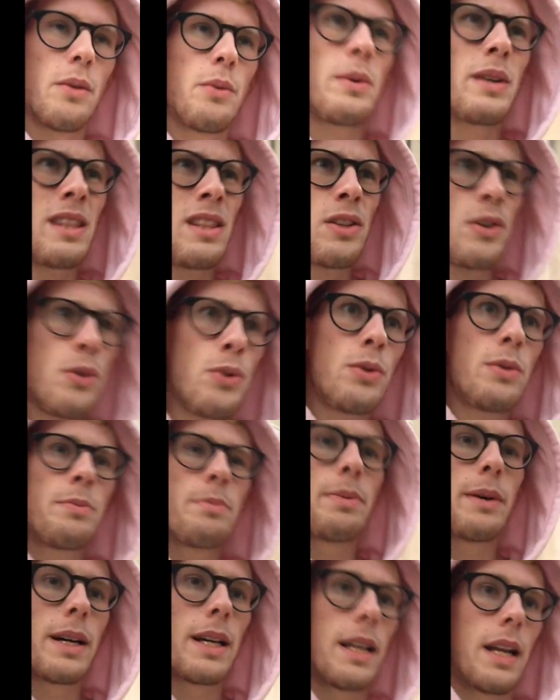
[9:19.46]
win-lose,
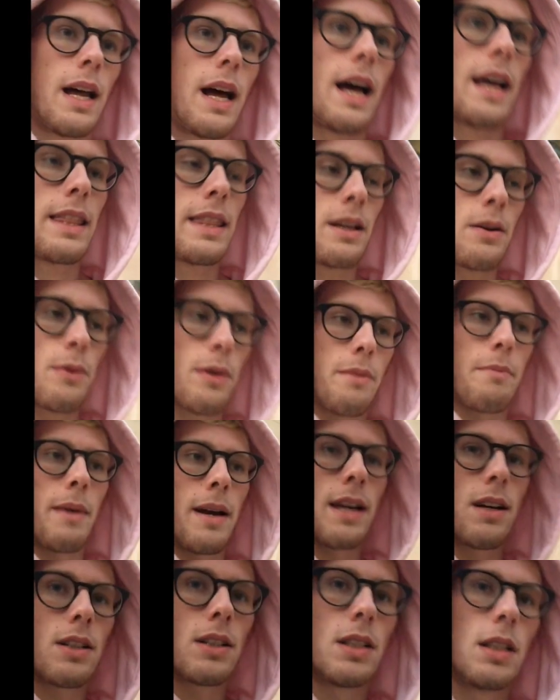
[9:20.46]
but I think with
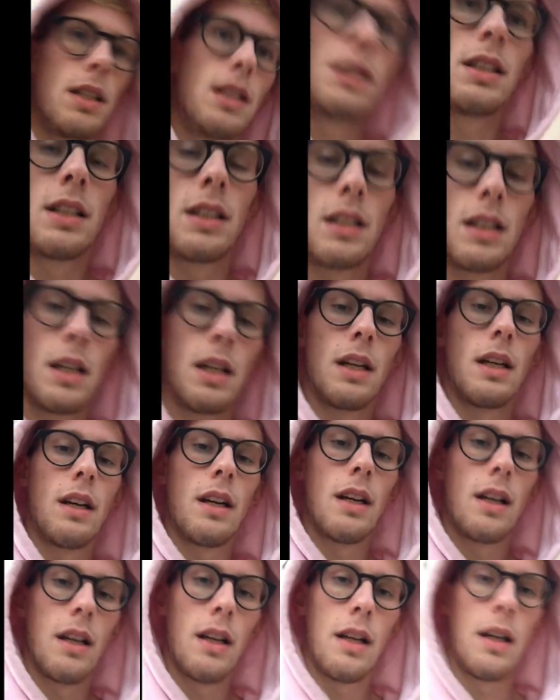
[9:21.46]
Michael,
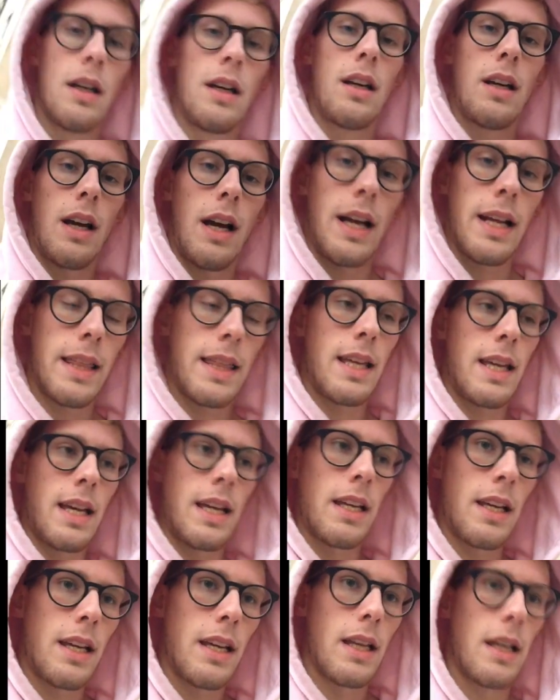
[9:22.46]
I
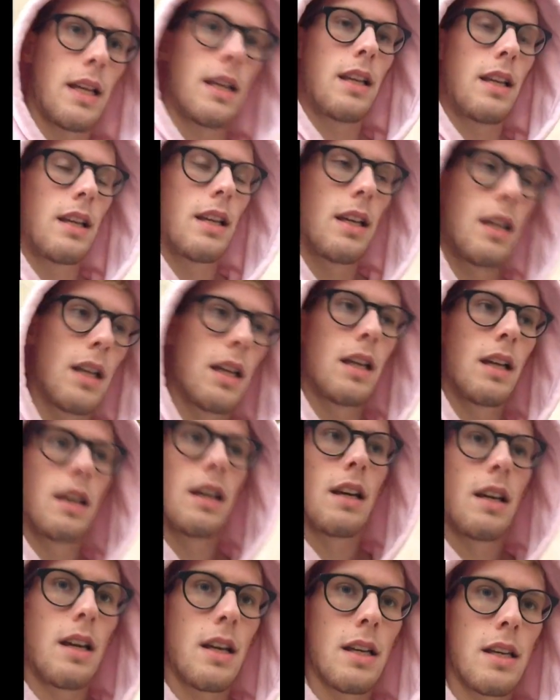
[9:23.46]
think
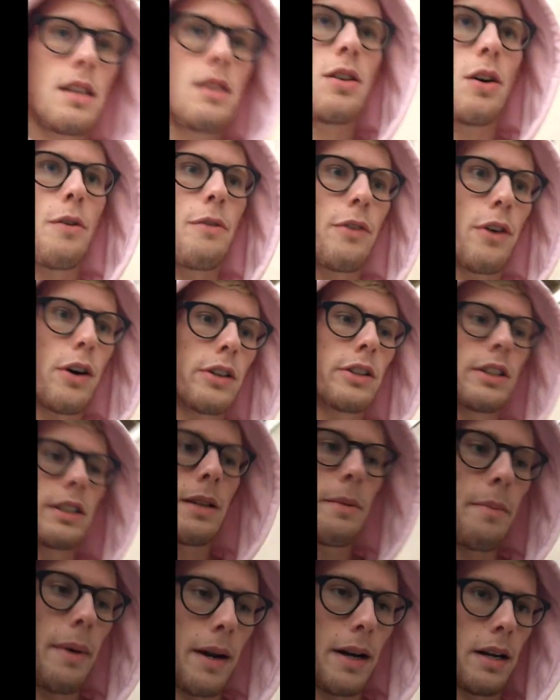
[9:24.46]
he's overall just
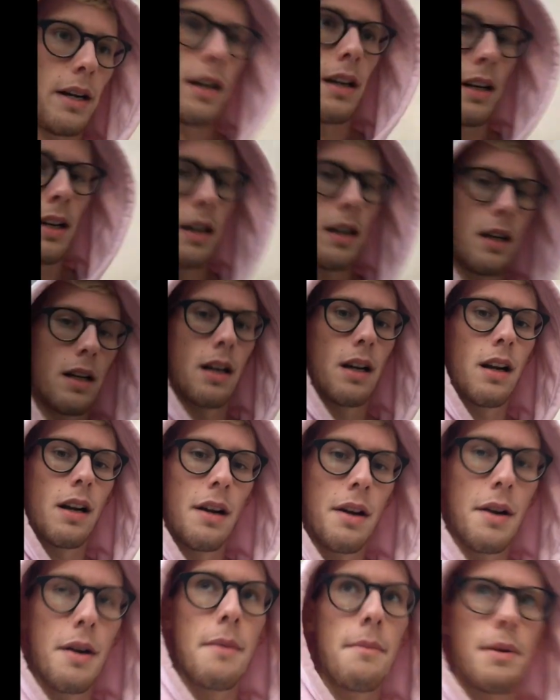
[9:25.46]
a better
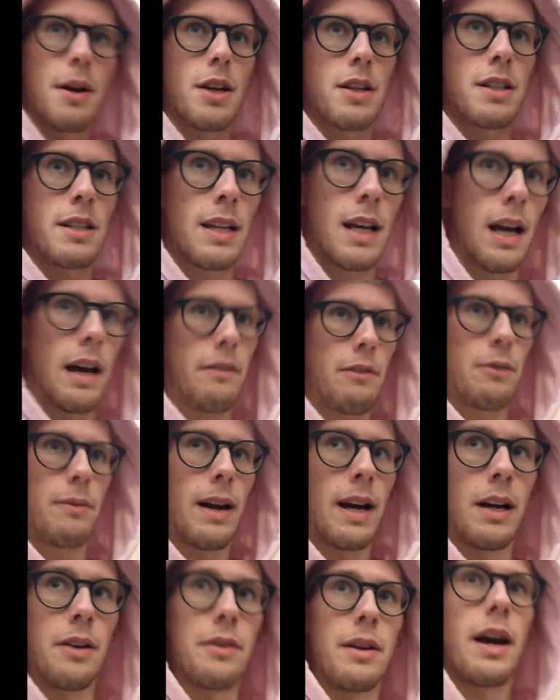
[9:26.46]
person to have
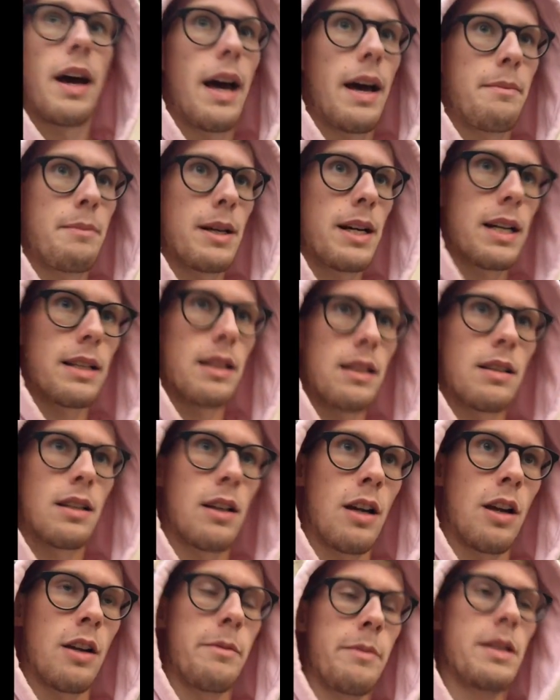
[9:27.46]
around, and because it's
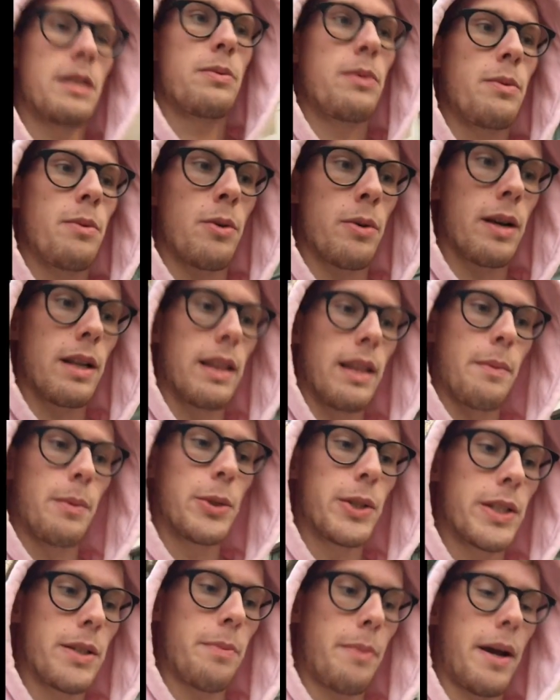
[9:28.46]
anonymous, we won't get
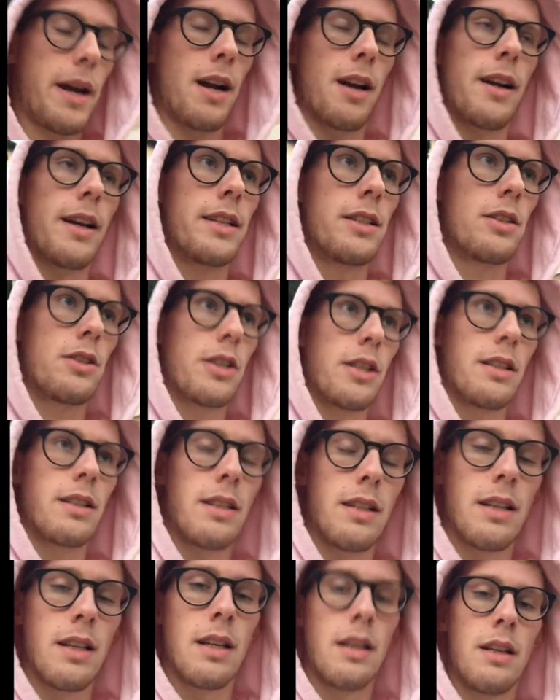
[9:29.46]
labeled as a pair. It's
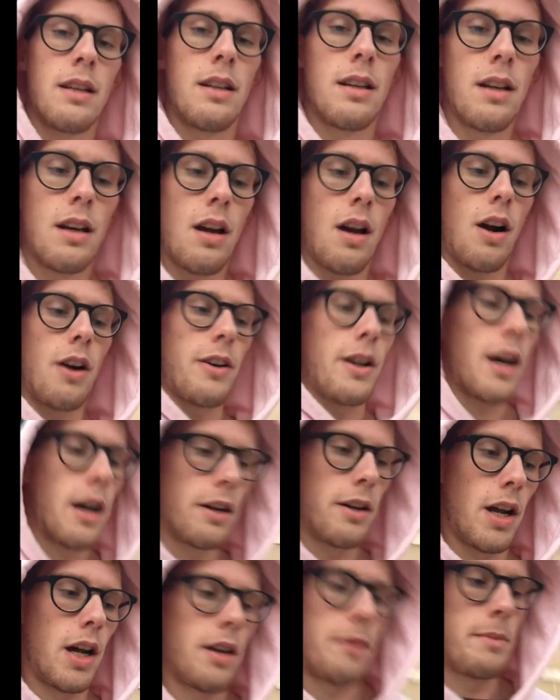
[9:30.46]
just, or not
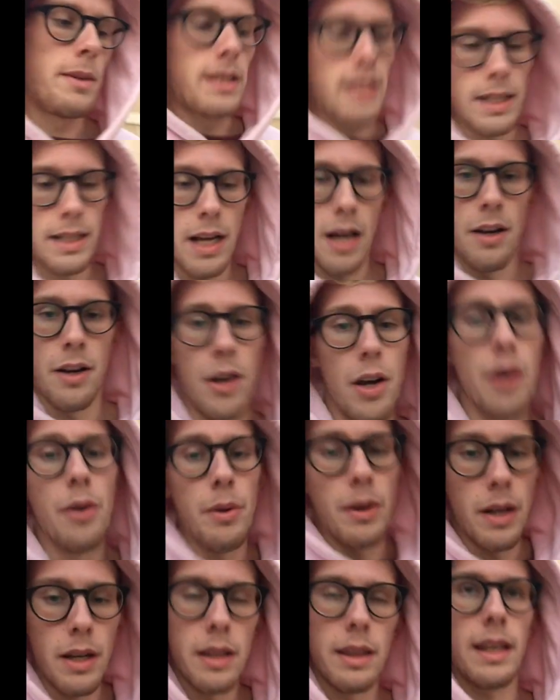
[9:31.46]
anonymous, it's
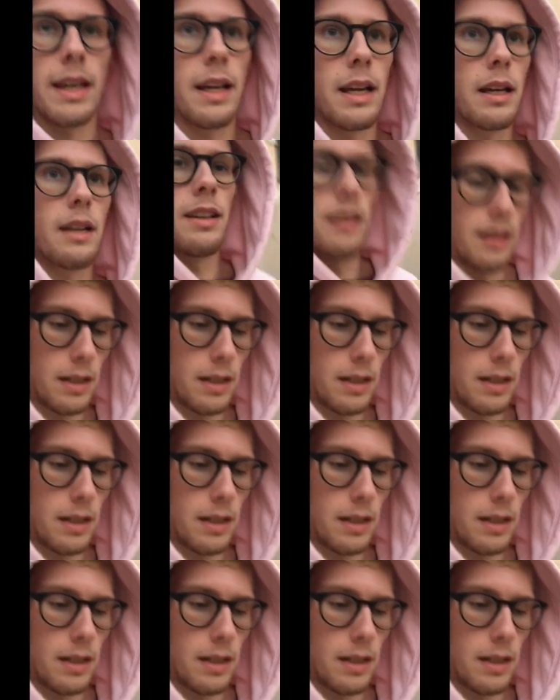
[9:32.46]
unknown. Like,